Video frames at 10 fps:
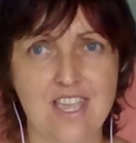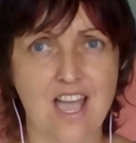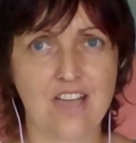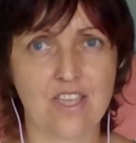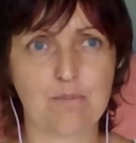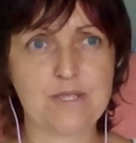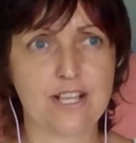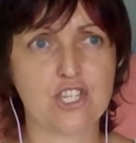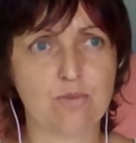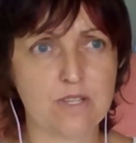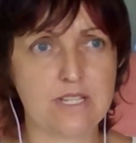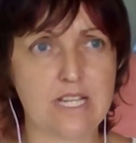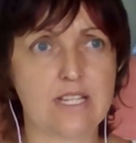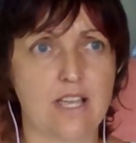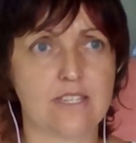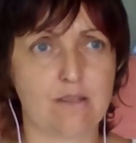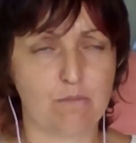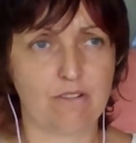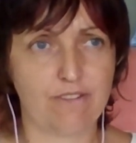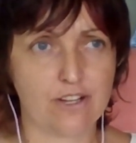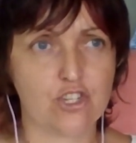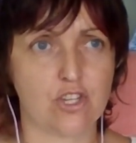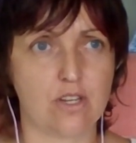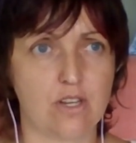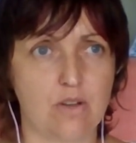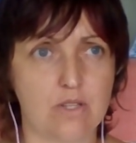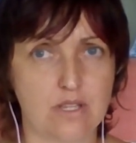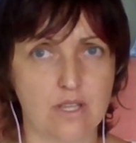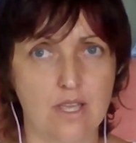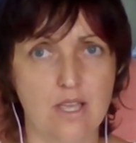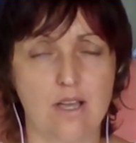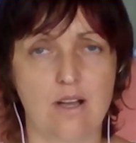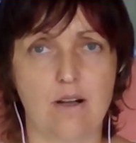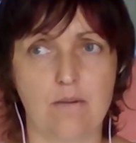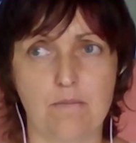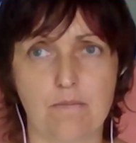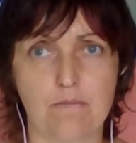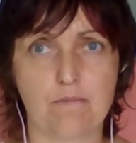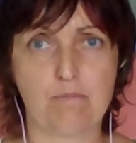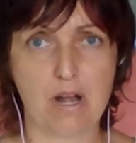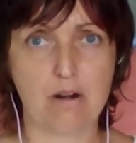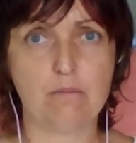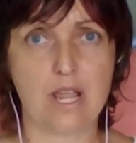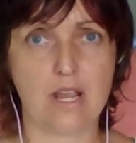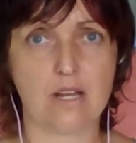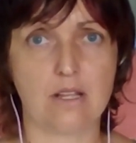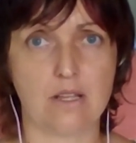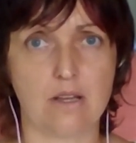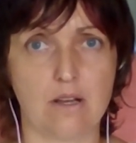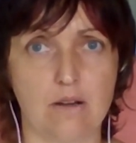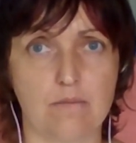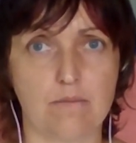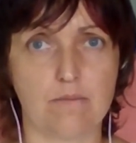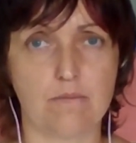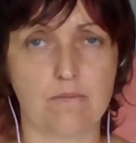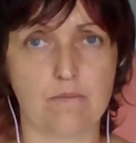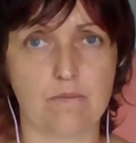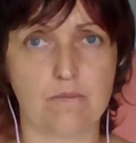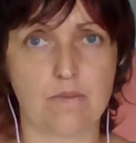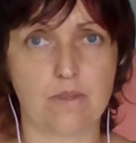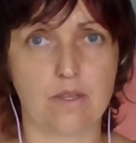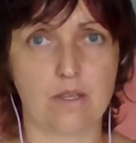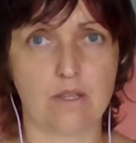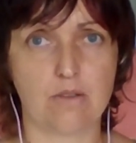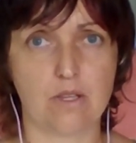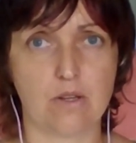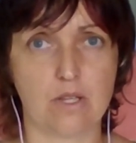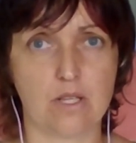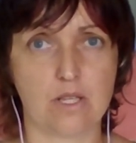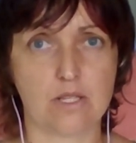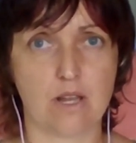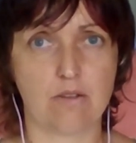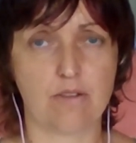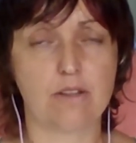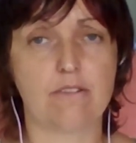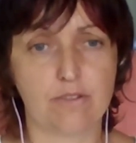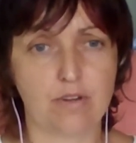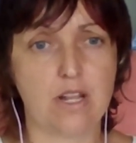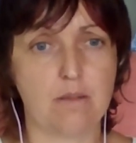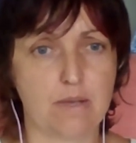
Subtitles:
Yeah, the obsession with details and perfection, it's permeating, it's kind of infiltrating the